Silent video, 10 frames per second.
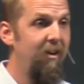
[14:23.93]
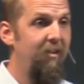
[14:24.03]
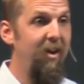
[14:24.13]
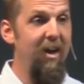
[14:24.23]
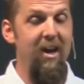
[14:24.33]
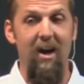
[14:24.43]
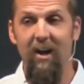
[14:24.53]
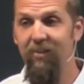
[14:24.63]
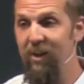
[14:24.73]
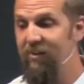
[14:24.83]
they,
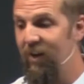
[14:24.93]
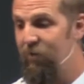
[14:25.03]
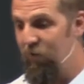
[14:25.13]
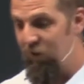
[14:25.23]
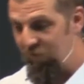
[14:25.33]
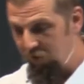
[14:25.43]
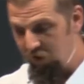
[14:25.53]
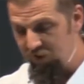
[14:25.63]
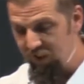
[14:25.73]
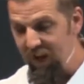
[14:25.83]
uh, they dig through the
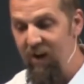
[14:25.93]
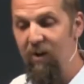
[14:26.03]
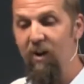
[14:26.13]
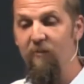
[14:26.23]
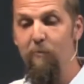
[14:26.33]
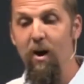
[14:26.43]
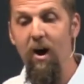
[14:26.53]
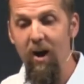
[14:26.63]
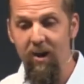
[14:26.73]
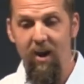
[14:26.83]
first layer of
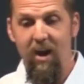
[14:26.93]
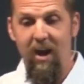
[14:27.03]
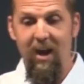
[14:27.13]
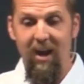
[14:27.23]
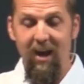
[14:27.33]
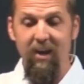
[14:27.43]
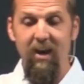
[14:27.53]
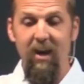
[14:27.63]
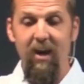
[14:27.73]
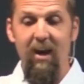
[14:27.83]
mud and,
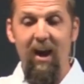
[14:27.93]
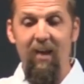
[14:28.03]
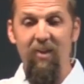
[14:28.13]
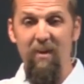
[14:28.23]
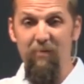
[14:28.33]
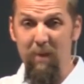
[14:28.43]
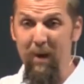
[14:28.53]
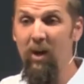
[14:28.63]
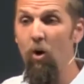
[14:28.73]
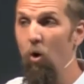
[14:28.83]
uh, and they, they
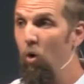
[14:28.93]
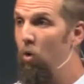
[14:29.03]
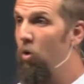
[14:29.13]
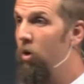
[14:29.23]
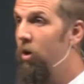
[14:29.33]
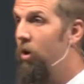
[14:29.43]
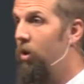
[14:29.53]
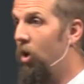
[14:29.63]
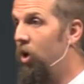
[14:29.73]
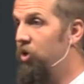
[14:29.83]
make a hole
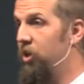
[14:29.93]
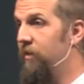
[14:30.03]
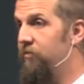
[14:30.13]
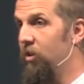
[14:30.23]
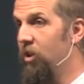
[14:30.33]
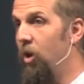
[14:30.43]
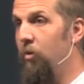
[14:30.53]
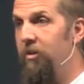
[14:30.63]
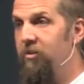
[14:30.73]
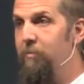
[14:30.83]
large enough to
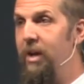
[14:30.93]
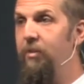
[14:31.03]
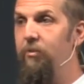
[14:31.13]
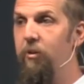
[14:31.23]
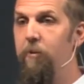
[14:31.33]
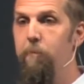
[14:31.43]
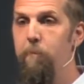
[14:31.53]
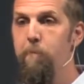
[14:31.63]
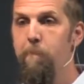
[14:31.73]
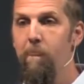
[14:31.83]
lower this man through.
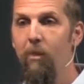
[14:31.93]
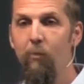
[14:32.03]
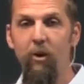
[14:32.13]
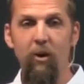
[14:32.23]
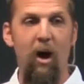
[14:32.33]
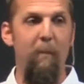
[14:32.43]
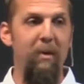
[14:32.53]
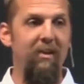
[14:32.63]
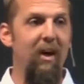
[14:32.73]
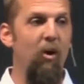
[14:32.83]
We don't know how
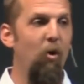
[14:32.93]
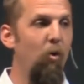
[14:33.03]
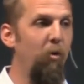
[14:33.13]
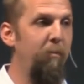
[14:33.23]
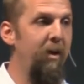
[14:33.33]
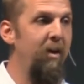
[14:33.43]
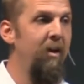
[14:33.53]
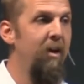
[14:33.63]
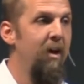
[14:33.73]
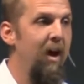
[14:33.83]
big that hole would be,
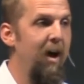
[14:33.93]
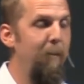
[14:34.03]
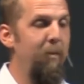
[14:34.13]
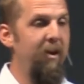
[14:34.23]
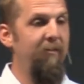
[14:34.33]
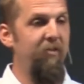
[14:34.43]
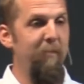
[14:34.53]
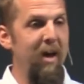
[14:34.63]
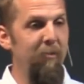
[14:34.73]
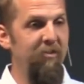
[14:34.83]
uh, but if the
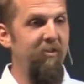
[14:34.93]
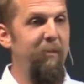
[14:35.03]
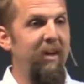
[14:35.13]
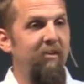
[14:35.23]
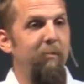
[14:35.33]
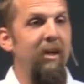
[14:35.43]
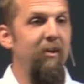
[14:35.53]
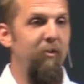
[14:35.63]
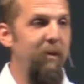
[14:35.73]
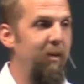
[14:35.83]
man was as big as me, it
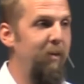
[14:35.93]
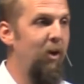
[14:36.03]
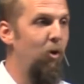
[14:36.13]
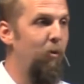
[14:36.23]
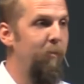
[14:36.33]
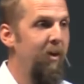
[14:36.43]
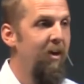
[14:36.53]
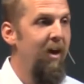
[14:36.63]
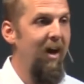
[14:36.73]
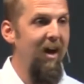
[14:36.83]
would be a big hole.
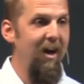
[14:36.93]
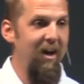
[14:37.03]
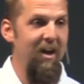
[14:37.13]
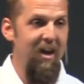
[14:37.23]
Uh,